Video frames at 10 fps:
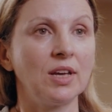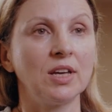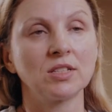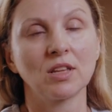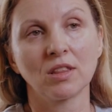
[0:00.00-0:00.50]

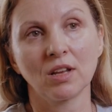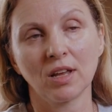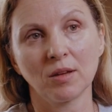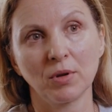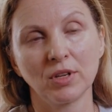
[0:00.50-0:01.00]
Is it the
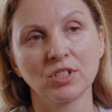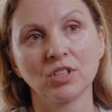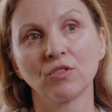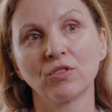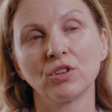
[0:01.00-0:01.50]

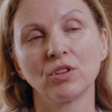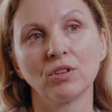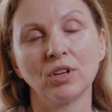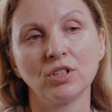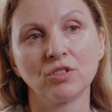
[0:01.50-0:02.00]
liability of
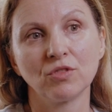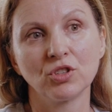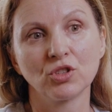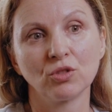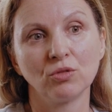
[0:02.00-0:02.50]
the
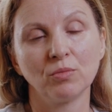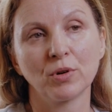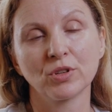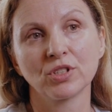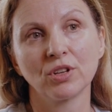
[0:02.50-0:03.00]
individual
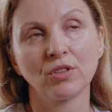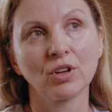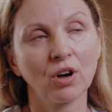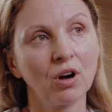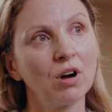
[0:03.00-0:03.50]
person in the
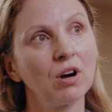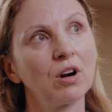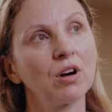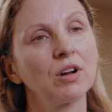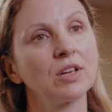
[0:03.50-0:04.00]

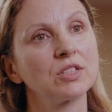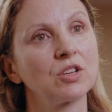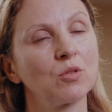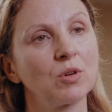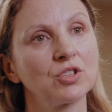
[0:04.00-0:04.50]
car? Is it
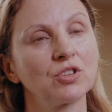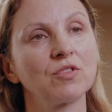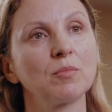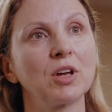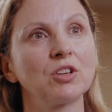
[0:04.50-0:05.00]
a question of
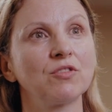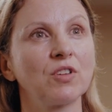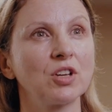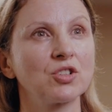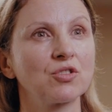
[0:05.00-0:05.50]
the
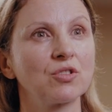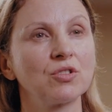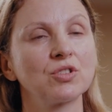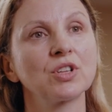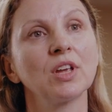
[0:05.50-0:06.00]

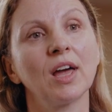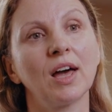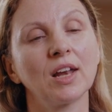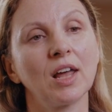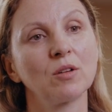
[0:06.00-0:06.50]
manufacturers?
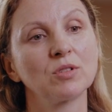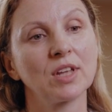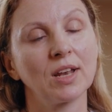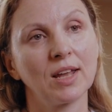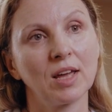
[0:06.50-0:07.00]
And how is
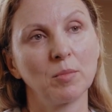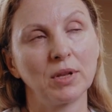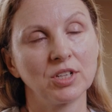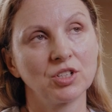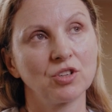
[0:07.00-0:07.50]
that
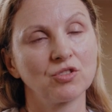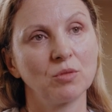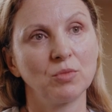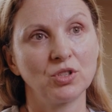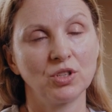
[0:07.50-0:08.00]
liability
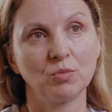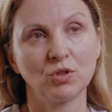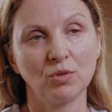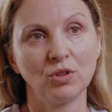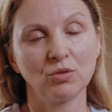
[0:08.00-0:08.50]
attributed
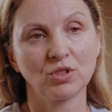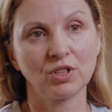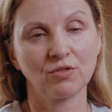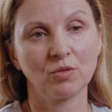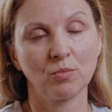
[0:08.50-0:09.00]
between those
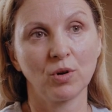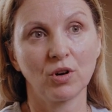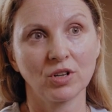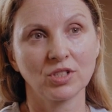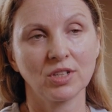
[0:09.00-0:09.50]
different
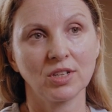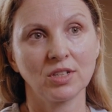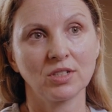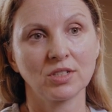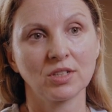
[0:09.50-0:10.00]

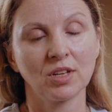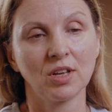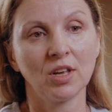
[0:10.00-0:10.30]
parties?